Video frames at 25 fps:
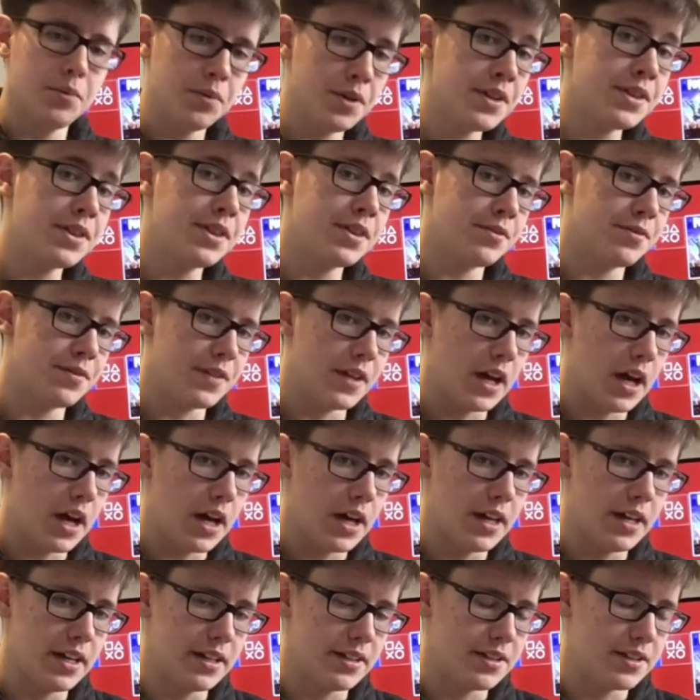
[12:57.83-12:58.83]
With the VR
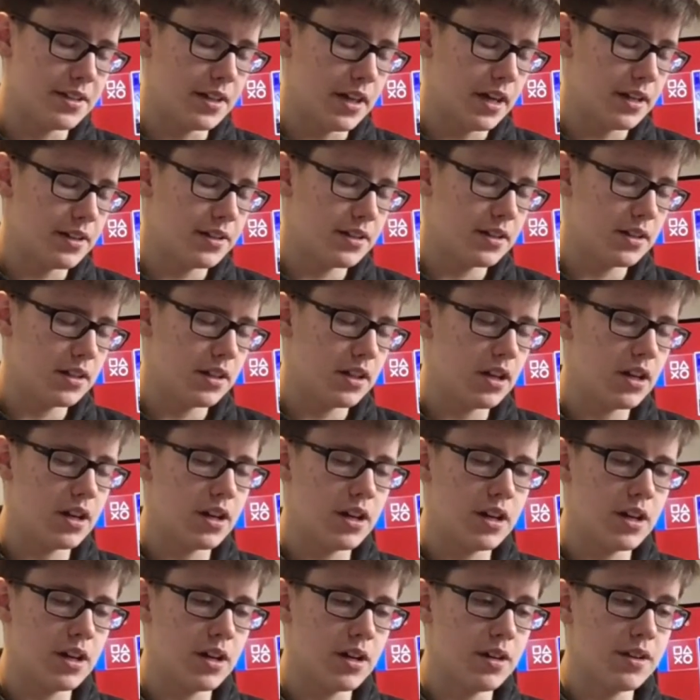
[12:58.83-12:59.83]
headset,
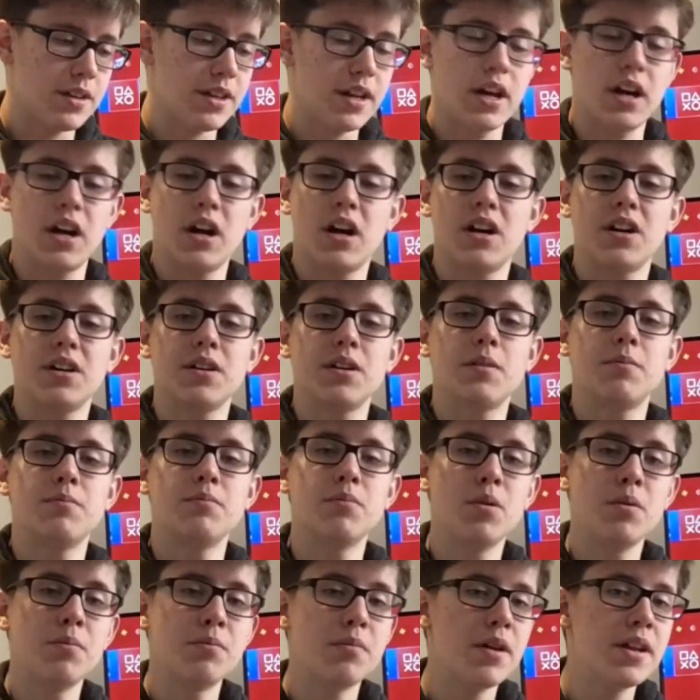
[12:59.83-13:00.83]
there are
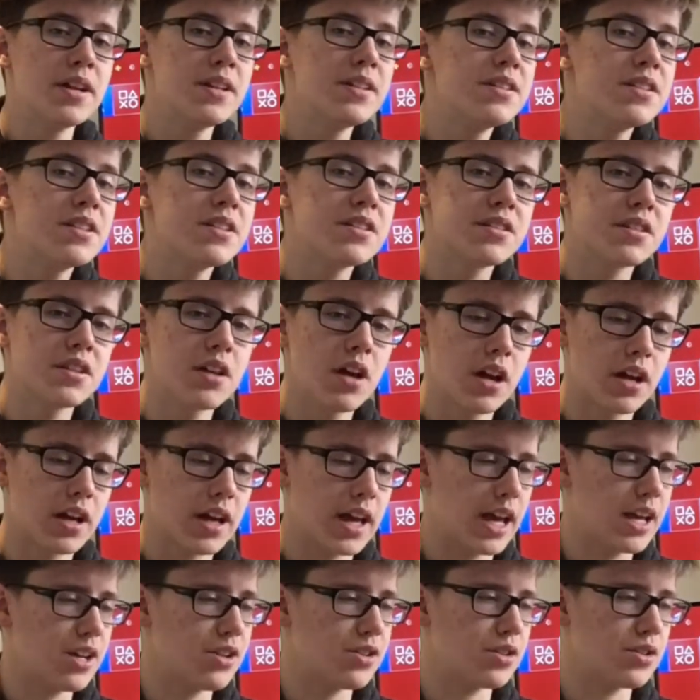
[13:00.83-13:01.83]
momentous
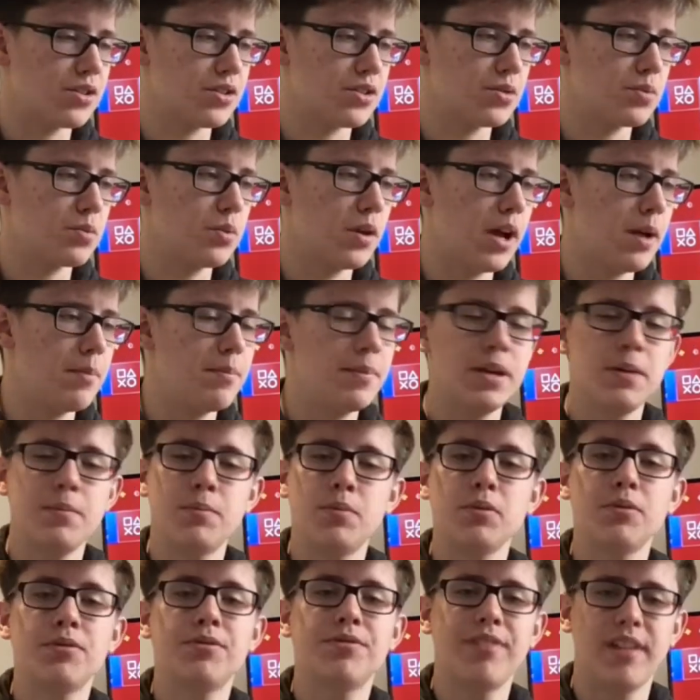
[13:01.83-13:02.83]
occasions where
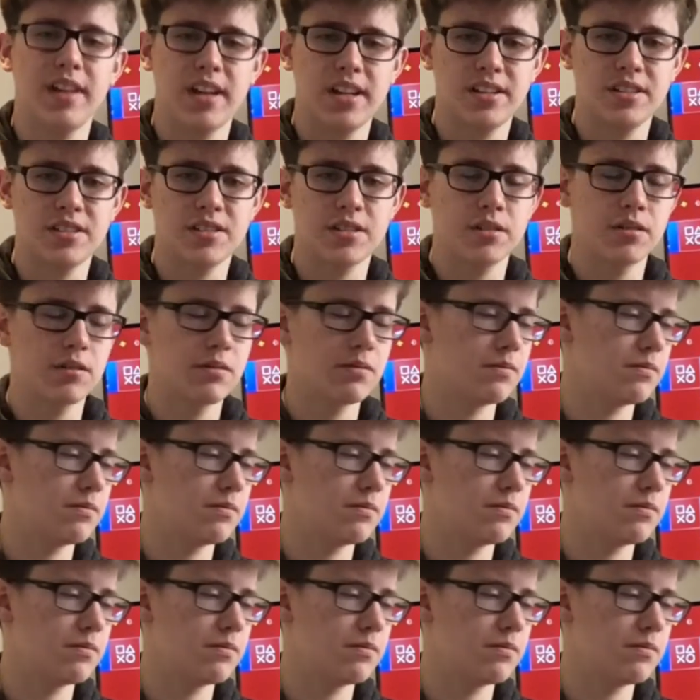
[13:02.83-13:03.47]
people faint.